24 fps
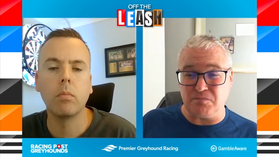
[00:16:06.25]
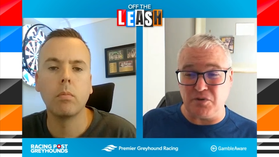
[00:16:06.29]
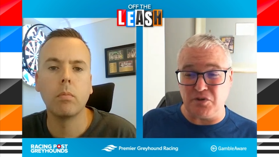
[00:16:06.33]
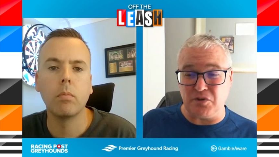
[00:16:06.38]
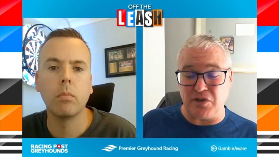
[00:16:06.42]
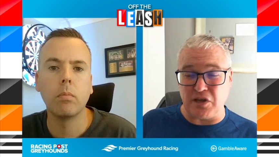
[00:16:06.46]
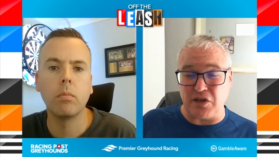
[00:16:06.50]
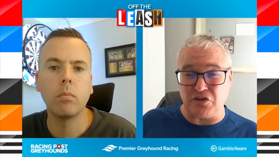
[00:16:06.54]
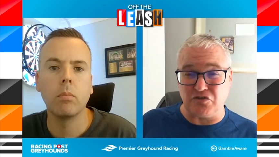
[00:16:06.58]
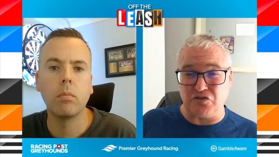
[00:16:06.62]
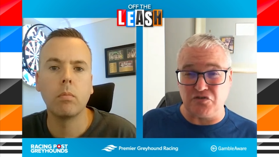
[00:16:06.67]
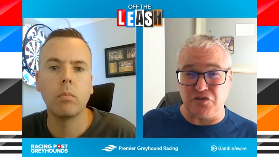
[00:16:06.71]

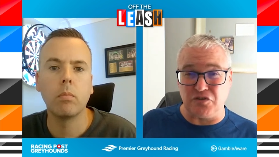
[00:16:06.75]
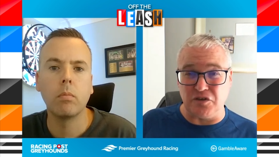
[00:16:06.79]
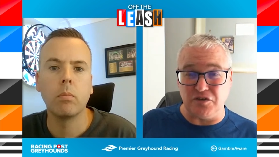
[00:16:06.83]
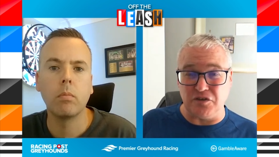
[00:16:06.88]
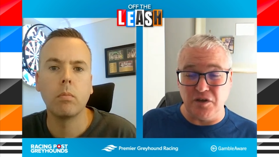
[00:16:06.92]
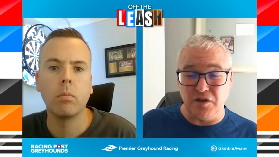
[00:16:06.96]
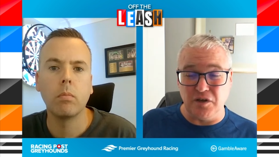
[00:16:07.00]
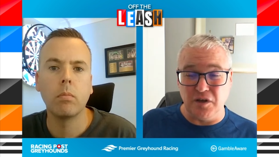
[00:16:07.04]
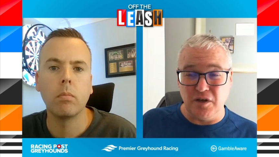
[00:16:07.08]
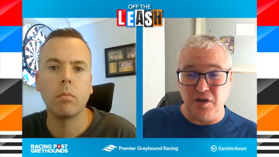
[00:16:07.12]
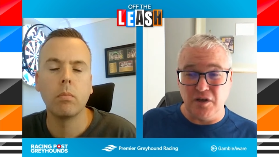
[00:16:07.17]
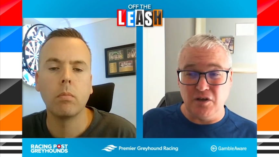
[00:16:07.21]

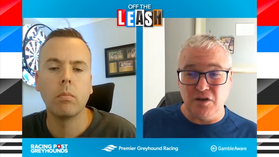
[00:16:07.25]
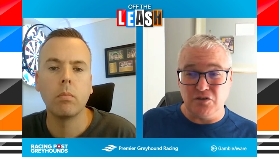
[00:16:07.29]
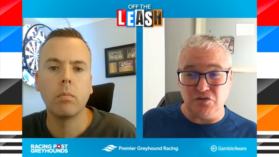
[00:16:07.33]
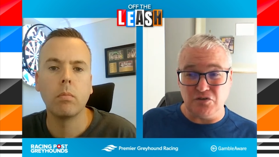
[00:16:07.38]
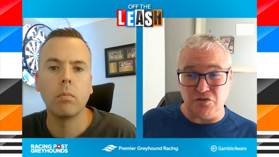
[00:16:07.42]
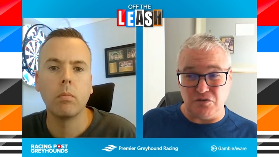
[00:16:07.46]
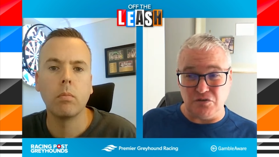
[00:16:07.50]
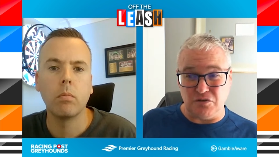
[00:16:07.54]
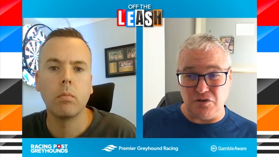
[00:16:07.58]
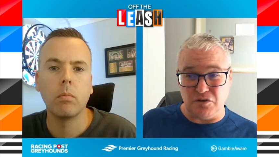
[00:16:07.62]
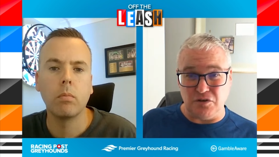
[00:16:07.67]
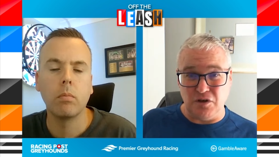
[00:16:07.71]
Speaker 1: pedestrian
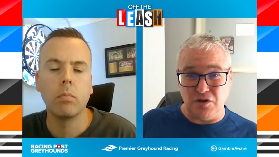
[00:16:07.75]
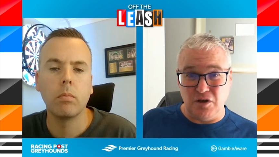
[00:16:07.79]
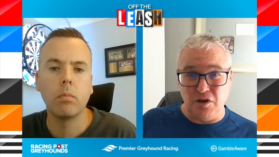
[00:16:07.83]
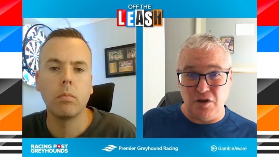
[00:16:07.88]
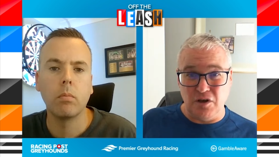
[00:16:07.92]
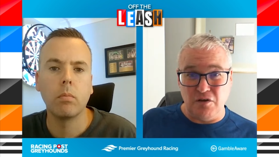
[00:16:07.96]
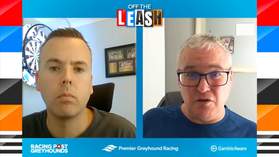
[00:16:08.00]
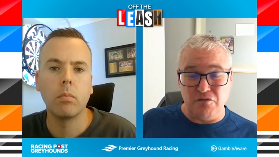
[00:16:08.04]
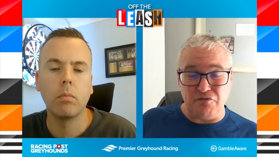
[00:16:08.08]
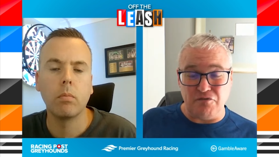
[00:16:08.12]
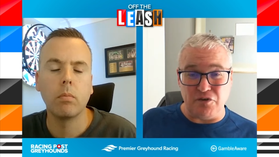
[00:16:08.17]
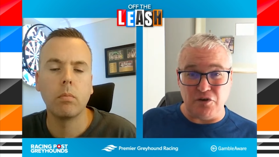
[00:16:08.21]
to the
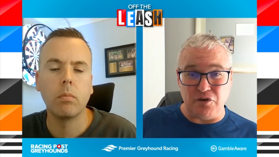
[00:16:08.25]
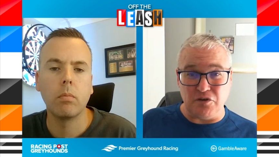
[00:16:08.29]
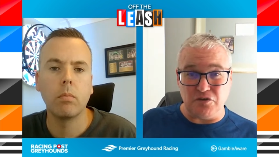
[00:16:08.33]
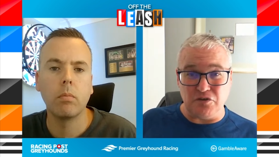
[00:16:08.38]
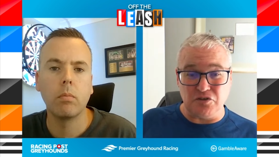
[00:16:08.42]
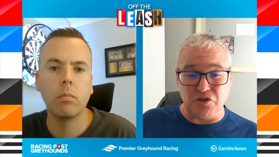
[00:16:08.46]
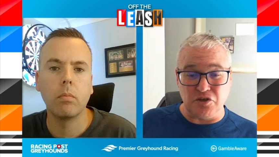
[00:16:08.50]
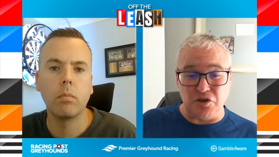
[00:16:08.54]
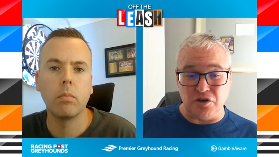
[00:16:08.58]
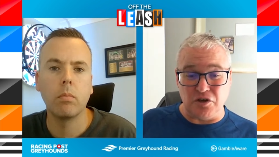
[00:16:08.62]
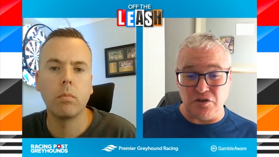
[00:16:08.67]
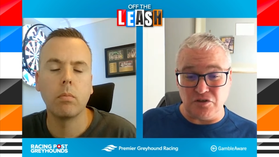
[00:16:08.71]
third
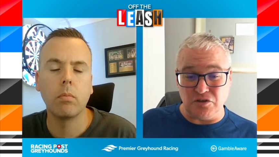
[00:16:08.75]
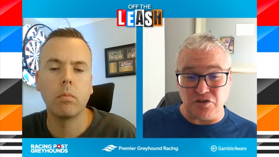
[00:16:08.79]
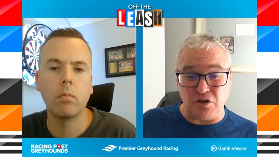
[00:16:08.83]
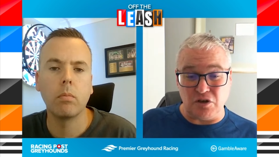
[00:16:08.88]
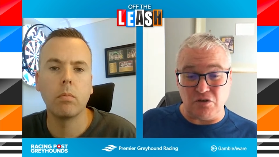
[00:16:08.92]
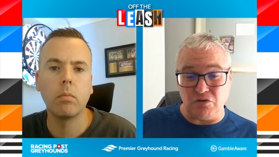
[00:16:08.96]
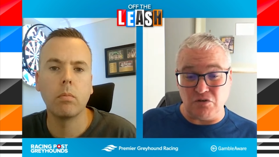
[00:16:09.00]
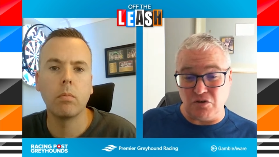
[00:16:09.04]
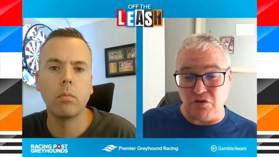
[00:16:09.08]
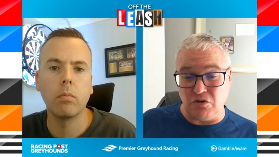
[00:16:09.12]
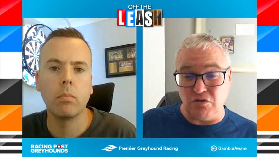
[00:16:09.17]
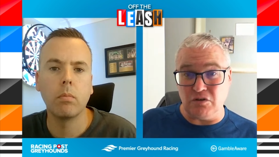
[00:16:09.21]
turn.
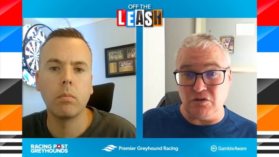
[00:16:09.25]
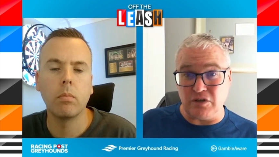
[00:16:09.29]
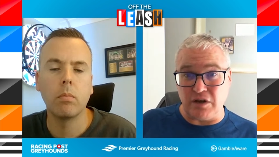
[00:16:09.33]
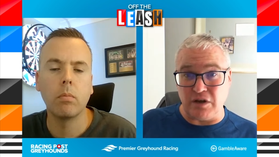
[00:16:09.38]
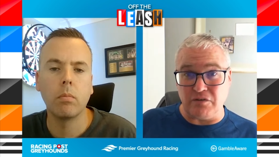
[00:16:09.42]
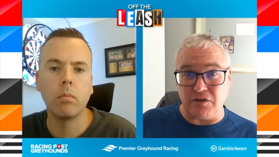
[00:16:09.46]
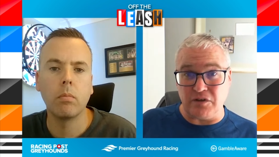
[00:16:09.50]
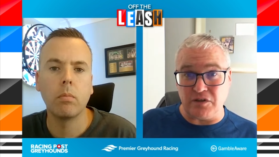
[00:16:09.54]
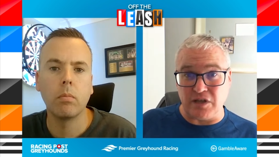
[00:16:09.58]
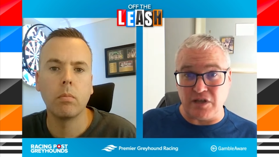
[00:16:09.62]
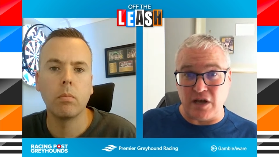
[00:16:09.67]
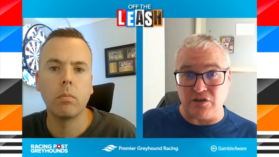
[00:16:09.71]
So Kula
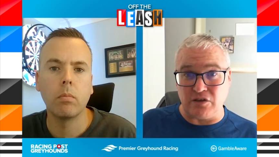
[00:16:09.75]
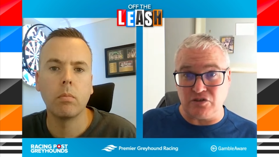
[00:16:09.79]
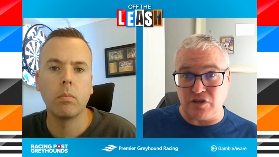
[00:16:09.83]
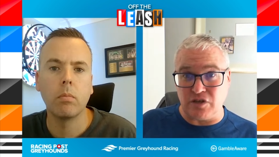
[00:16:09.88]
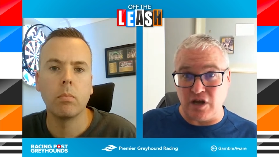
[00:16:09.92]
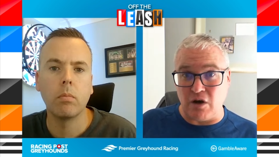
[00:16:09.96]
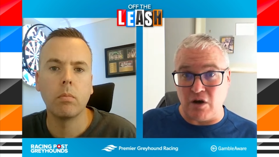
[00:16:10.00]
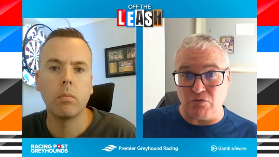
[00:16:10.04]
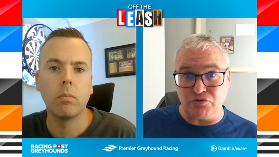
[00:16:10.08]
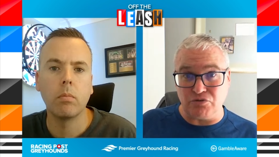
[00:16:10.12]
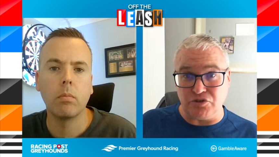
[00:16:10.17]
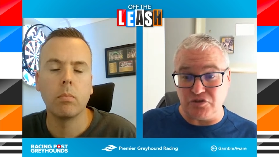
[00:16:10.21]
Derry Dust
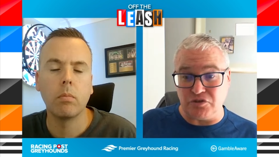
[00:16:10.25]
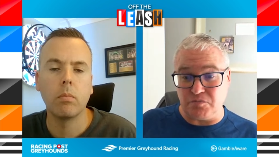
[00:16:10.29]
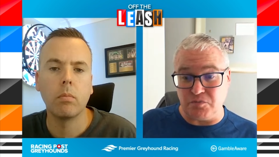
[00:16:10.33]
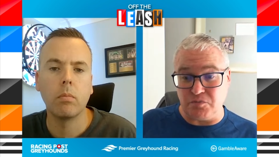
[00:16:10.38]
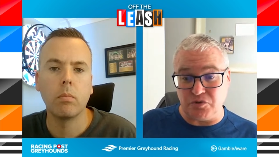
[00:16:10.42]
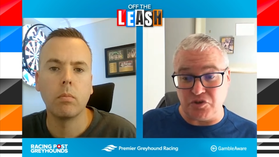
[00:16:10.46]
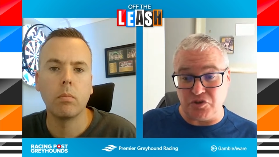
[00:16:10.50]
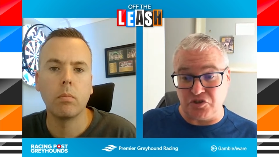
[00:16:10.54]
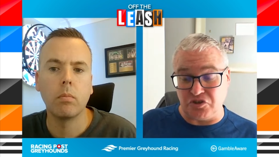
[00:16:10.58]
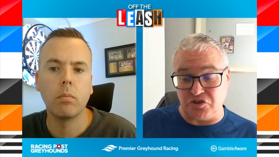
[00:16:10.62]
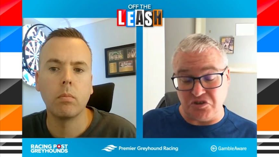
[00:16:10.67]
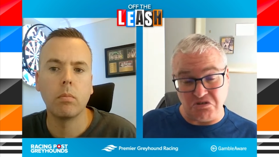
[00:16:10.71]
holds his
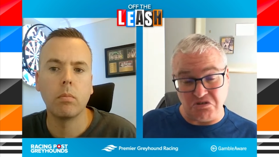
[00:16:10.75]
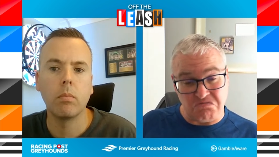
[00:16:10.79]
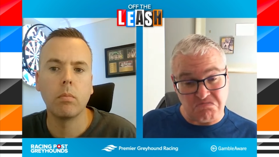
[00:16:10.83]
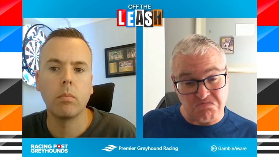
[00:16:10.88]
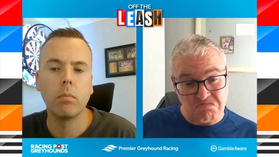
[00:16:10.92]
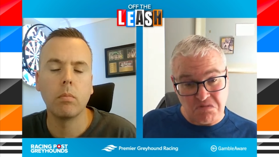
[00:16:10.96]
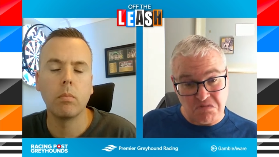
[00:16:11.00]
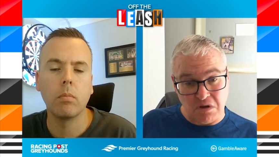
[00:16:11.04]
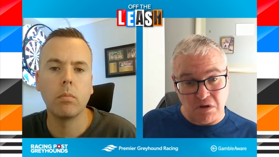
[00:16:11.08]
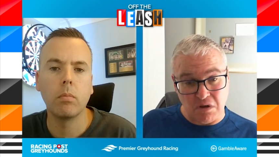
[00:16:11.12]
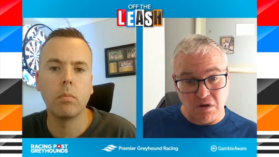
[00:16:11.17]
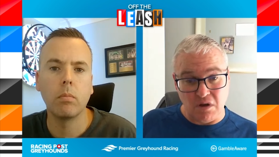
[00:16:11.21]
position
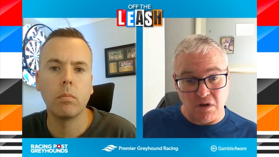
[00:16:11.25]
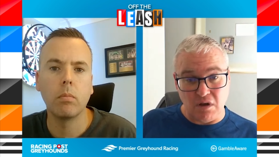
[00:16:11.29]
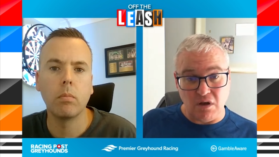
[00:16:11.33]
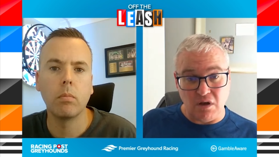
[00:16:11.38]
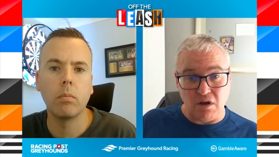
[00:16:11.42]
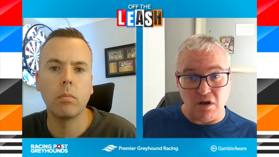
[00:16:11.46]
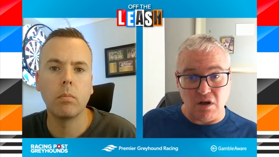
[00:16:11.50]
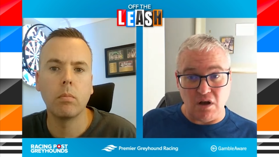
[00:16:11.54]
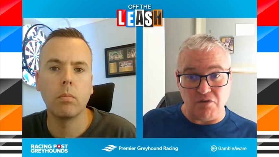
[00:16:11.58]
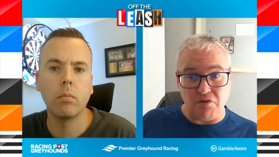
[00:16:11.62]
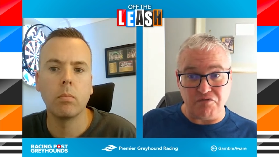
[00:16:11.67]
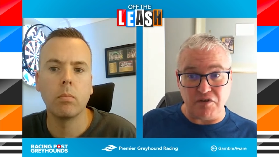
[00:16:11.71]

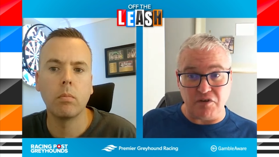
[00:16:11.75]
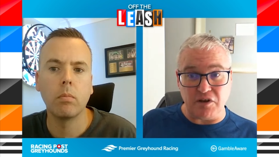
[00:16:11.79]
I